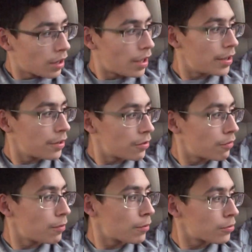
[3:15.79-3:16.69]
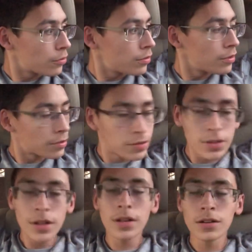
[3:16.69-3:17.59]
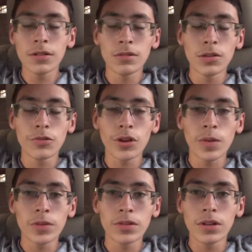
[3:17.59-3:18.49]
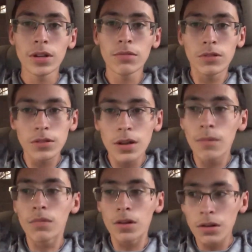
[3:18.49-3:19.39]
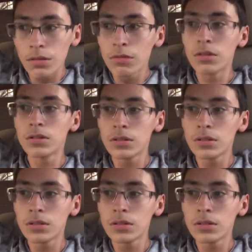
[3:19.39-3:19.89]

I didn't know we were doing this today. I didn't know we were driving today. What's up, bro?